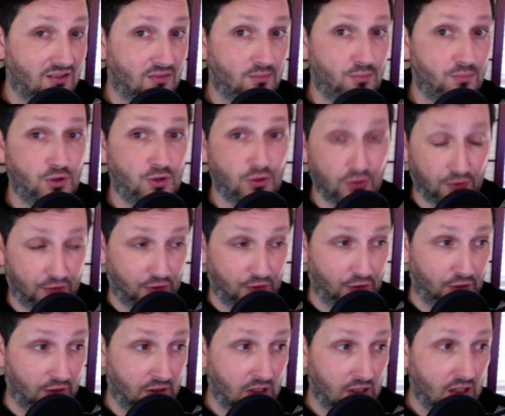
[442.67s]

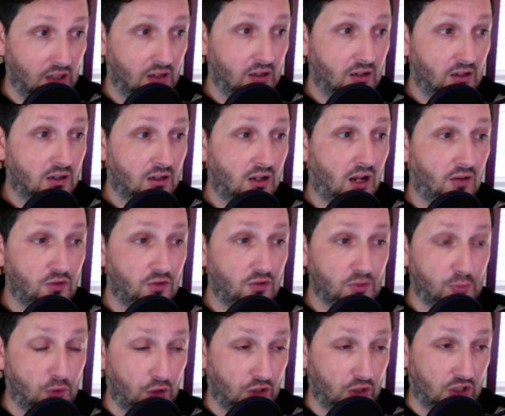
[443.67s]
beautiful, covered
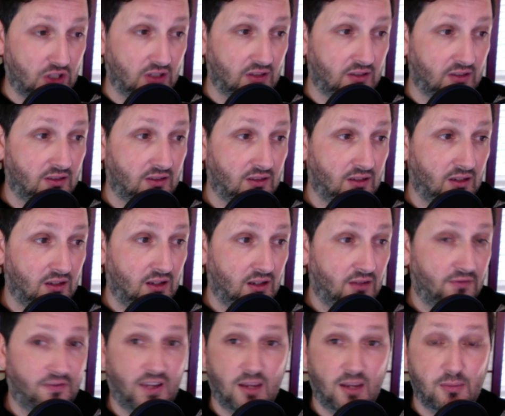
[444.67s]
porches,
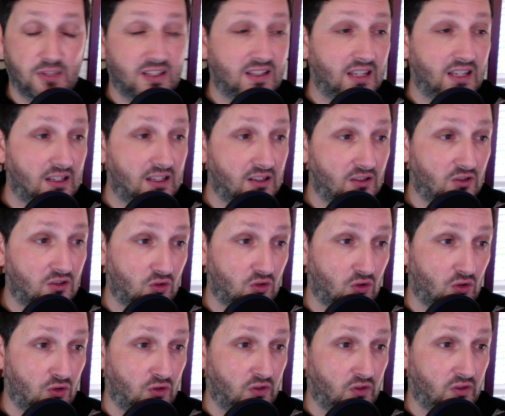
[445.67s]
families taking
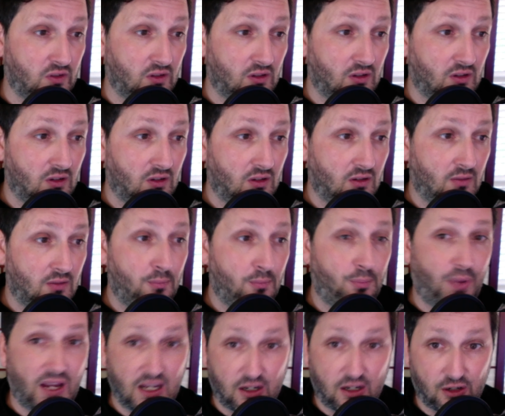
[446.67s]
strolls,
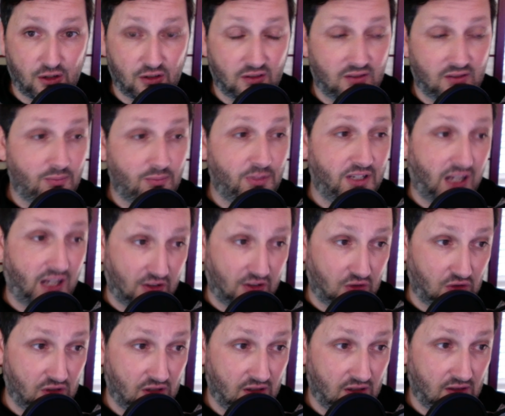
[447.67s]
bikers,
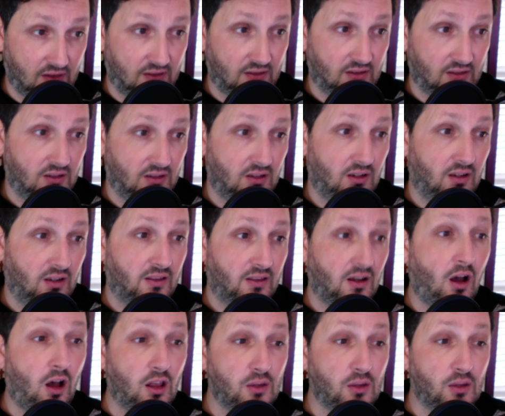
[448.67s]
pedestrians. The
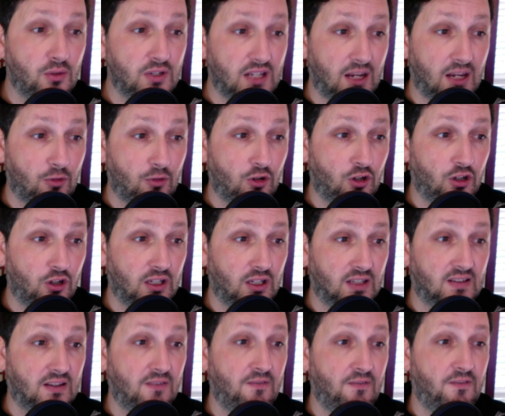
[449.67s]
Hollywood neighborhood is
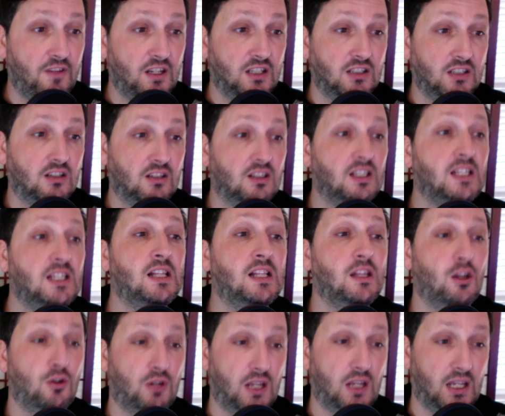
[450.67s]
conveniently
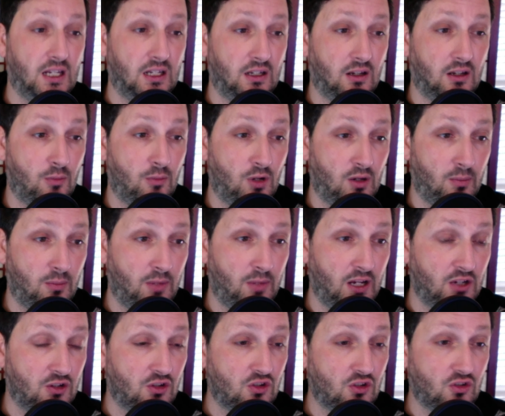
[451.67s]
located among
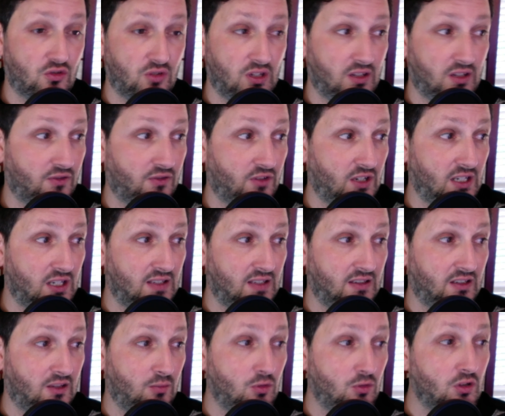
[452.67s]
major streets for easy
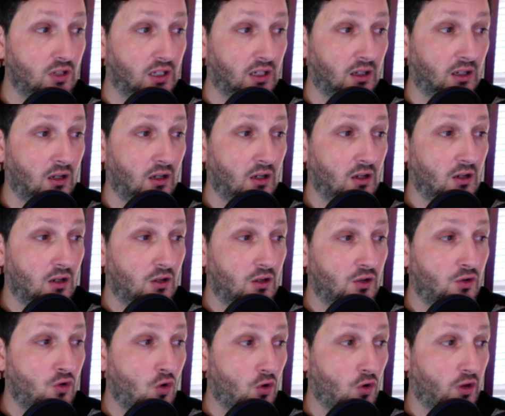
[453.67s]
commuting,
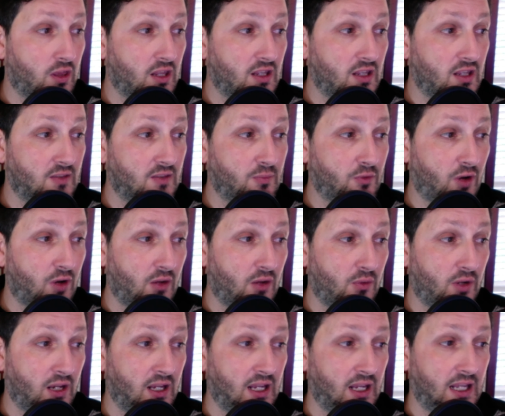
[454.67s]
Northeast
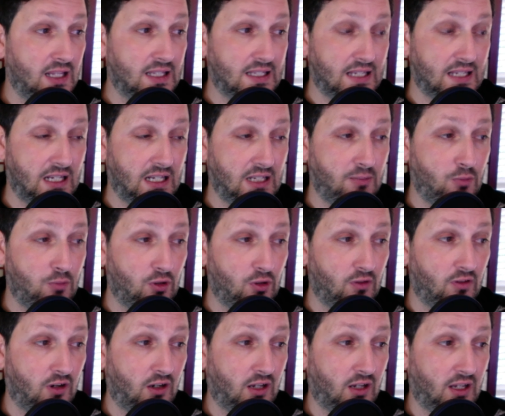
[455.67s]
Broadway and Sandy
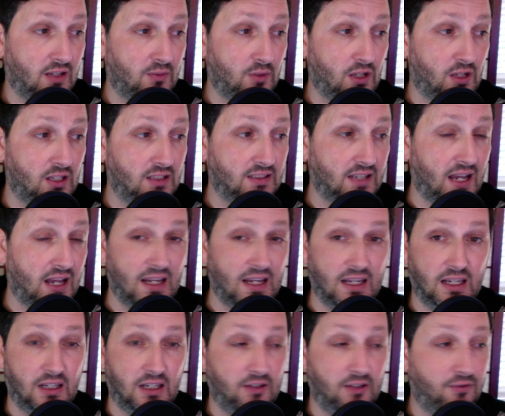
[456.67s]
Boulevard, as well as
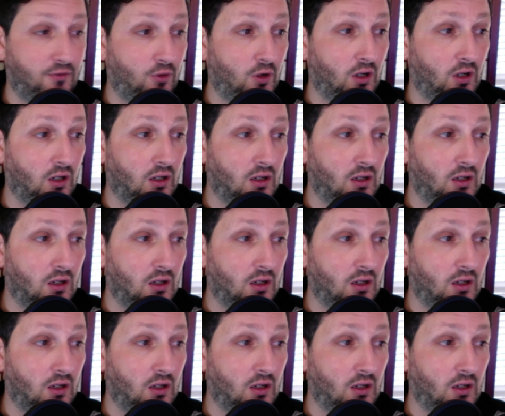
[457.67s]
I-84.